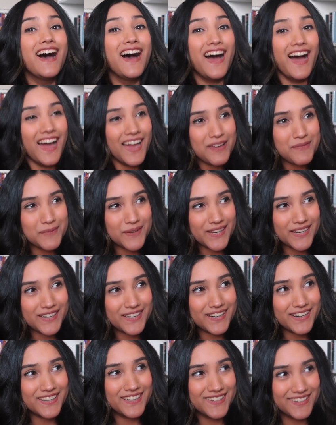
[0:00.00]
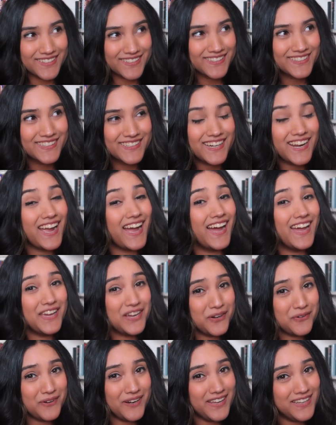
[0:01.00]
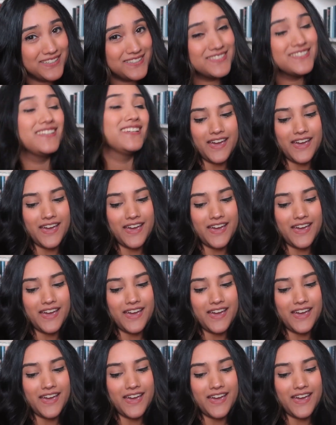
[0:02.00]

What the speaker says: I'm here. I own it.